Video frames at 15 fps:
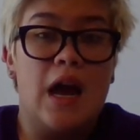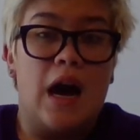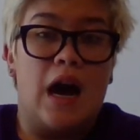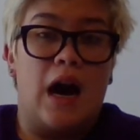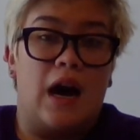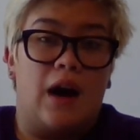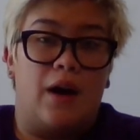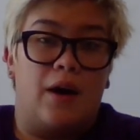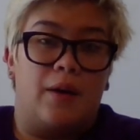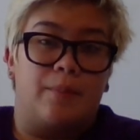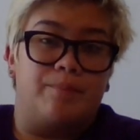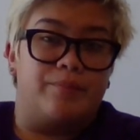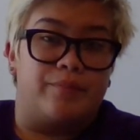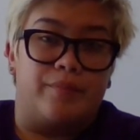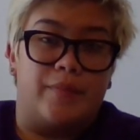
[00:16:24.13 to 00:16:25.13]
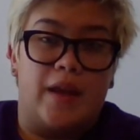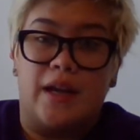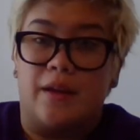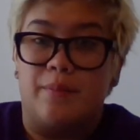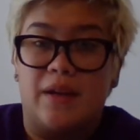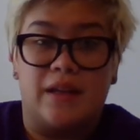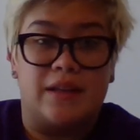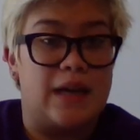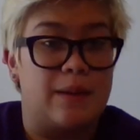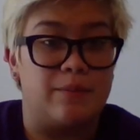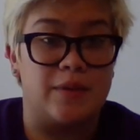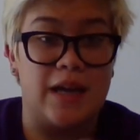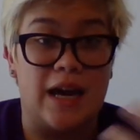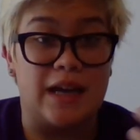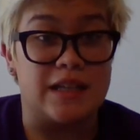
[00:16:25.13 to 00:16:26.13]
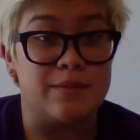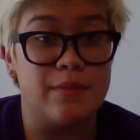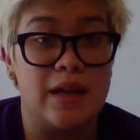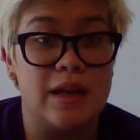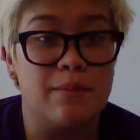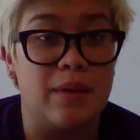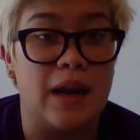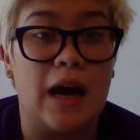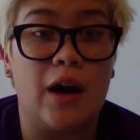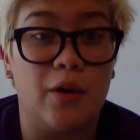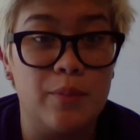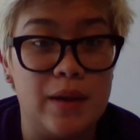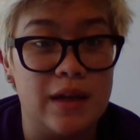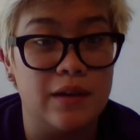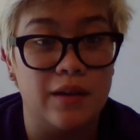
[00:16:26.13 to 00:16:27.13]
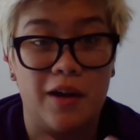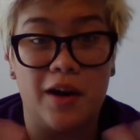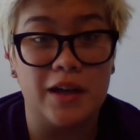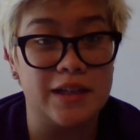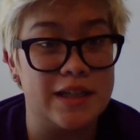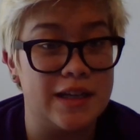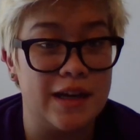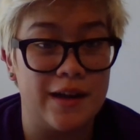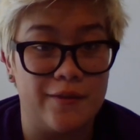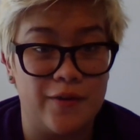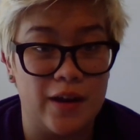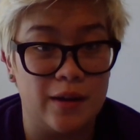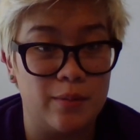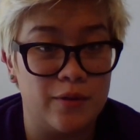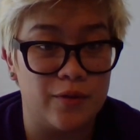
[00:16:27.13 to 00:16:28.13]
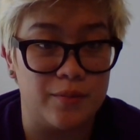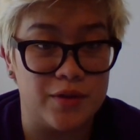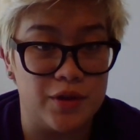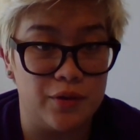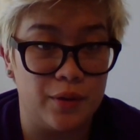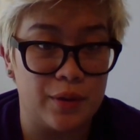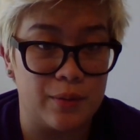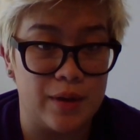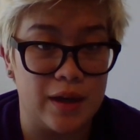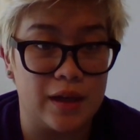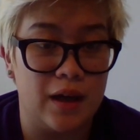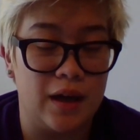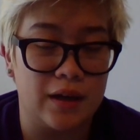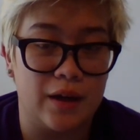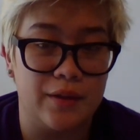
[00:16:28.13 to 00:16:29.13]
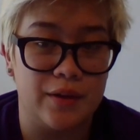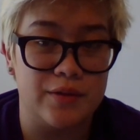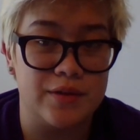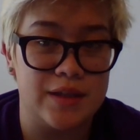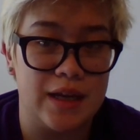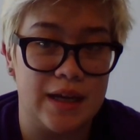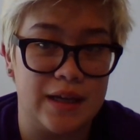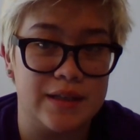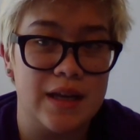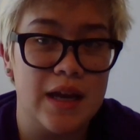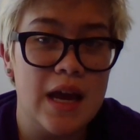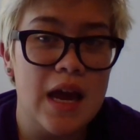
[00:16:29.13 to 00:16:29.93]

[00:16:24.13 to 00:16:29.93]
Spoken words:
It could be a time to ask me, but I'll be logged in and available from 2 to 3 o'clock on those days.